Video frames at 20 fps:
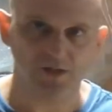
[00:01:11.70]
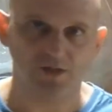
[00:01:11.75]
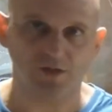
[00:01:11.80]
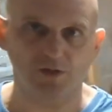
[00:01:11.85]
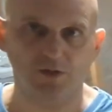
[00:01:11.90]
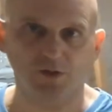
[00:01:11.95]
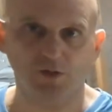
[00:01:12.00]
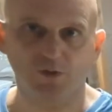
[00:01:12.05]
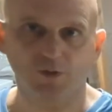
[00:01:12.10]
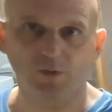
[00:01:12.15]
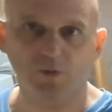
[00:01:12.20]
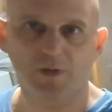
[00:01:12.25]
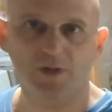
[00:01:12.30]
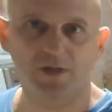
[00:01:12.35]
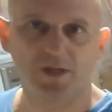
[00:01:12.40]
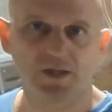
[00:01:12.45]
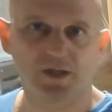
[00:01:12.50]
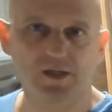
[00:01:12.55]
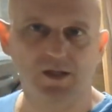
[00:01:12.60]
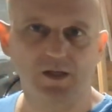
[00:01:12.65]
new
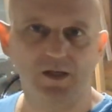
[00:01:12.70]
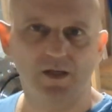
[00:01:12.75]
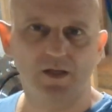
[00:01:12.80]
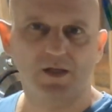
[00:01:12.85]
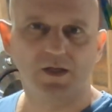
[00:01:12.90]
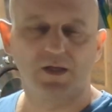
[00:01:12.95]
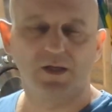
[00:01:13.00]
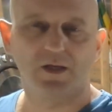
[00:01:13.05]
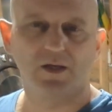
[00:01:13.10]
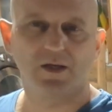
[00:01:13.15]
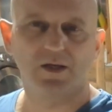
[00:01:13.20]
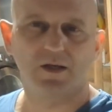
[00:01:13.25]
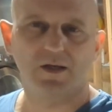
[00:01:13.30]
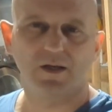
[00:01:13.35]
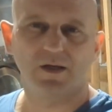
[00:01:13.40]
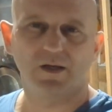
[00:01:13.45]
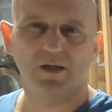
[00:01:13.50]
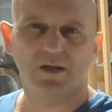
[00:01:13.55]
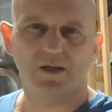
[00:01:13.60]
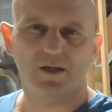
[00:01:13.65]

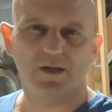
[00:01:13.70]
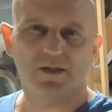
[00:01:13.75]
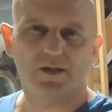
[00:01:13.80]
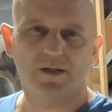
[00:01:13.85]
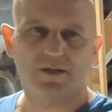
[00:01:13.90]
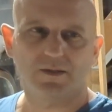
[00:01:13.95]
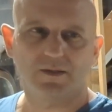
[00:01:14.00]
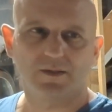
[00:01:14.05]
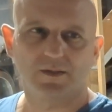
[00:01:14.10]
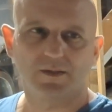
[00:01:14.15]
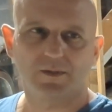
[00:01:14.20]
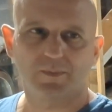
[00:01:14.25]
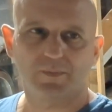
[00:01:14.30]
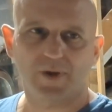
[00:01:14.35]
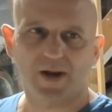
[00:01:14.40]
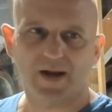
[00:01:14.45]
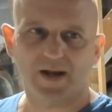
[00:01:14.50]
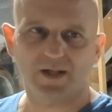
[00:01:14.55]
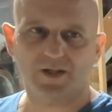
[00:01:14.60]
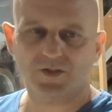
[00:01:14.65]
uh,
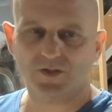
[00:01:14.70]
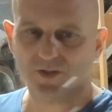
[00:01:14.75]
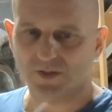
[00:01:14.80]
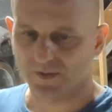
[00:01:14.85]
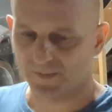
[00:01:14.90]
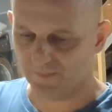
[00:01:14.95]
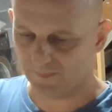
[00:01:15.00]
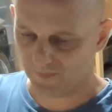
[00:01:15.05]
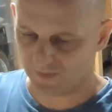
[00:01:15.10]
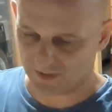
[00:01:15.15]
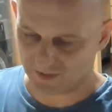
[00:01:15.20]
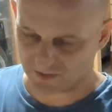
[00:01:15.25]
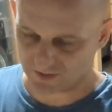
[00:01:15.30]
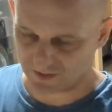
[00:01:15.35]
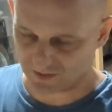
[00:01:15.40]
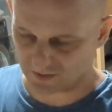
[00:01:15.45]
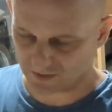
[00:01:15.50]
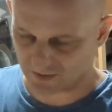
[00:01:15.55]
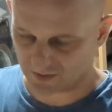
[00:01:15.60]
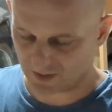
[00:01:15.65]
brackets. This
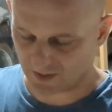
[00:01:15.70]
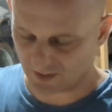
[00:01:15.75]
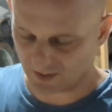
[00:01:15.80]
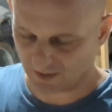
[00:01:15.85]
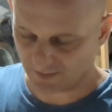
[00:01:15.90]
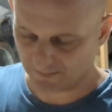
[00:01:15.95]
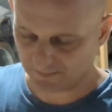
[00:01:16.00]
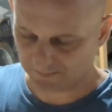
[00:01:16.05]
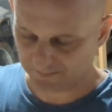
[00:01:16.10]
is the